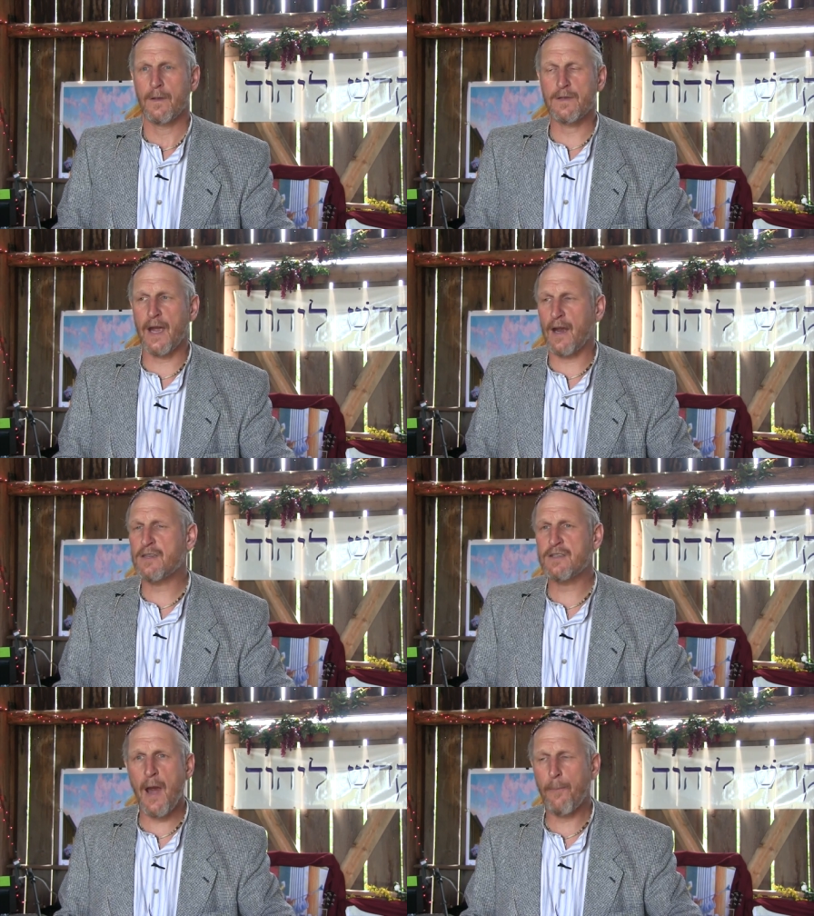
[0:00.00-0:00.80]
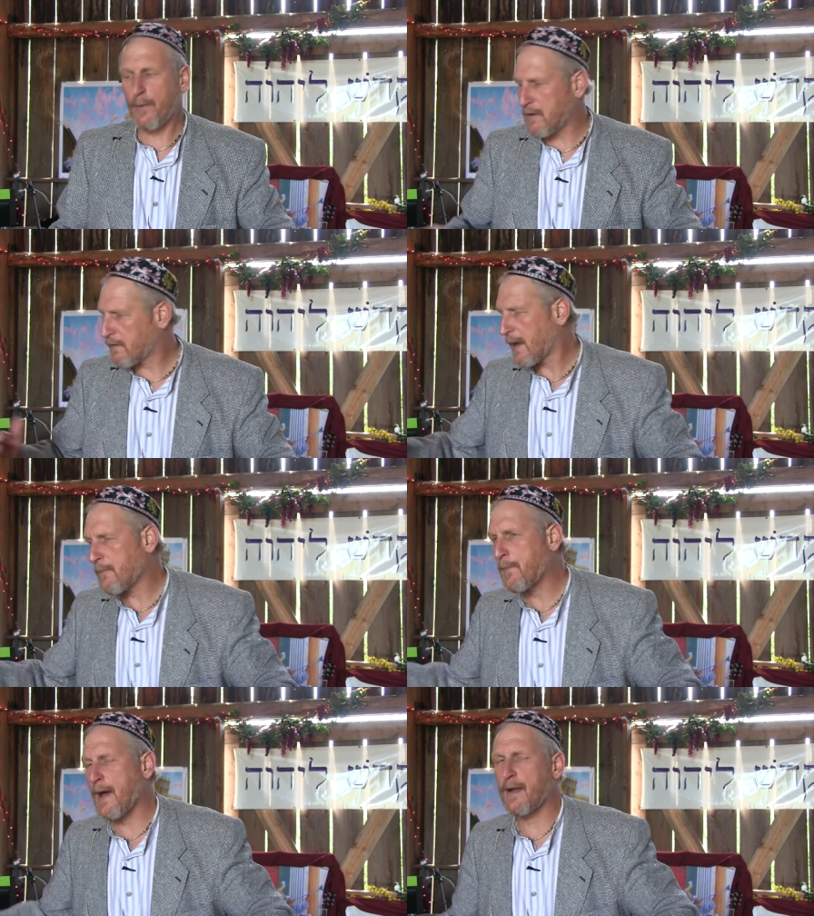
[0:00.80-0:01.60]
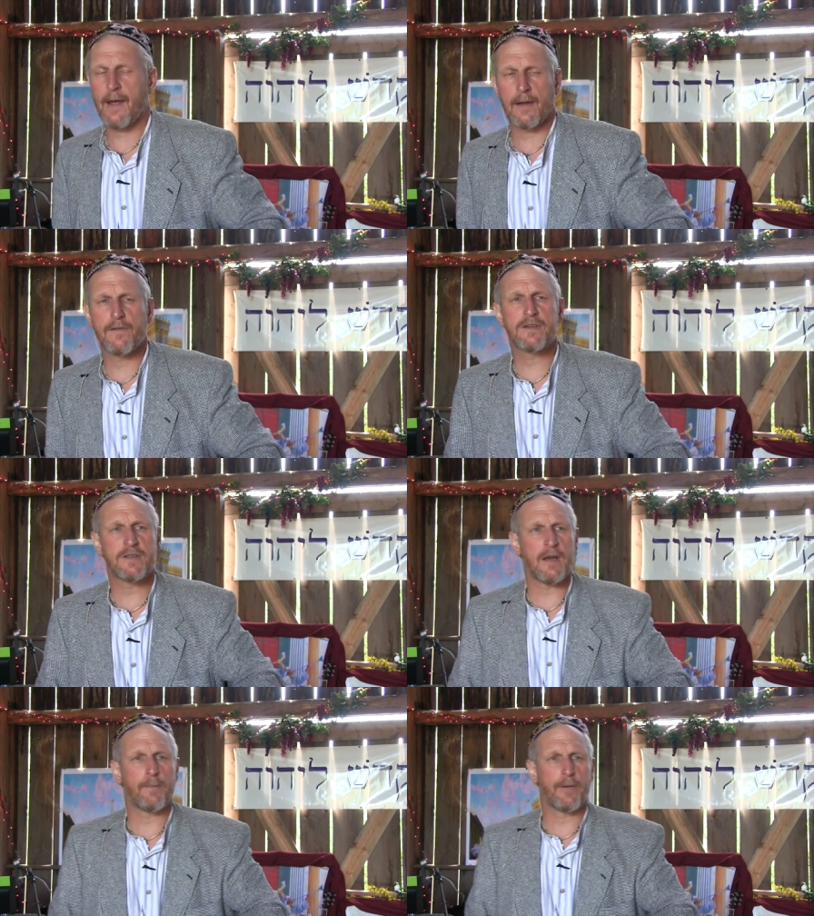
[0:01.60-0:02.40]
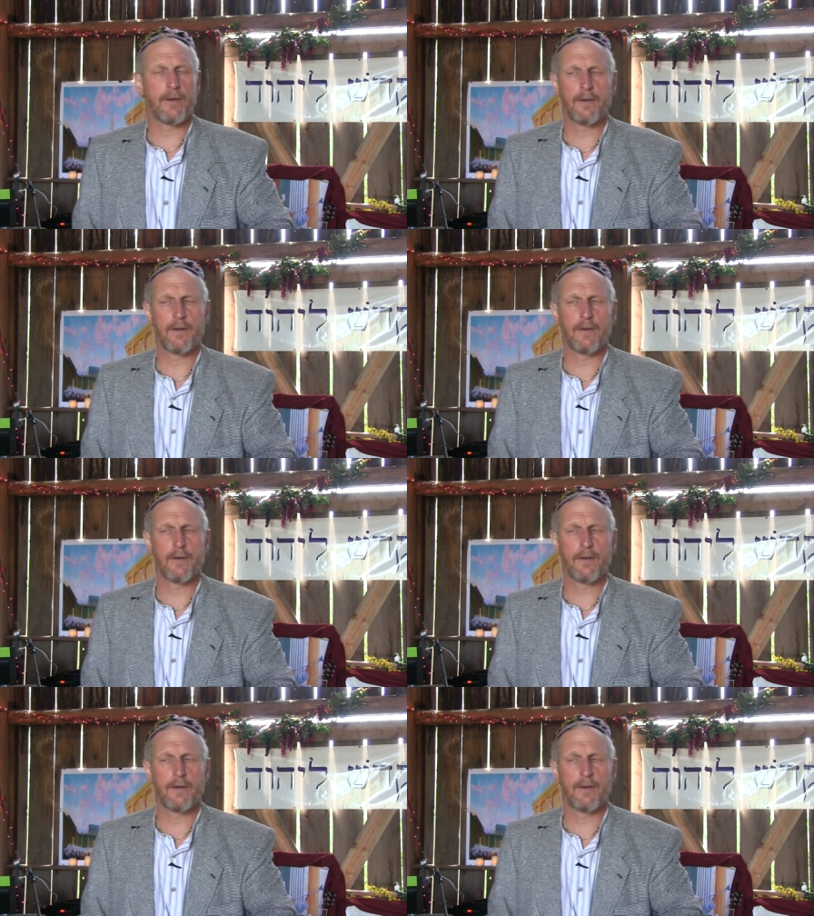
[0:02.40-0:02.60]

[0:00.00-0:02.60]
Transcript: It's like a shepherd, he's got to be out ahead of the sheep.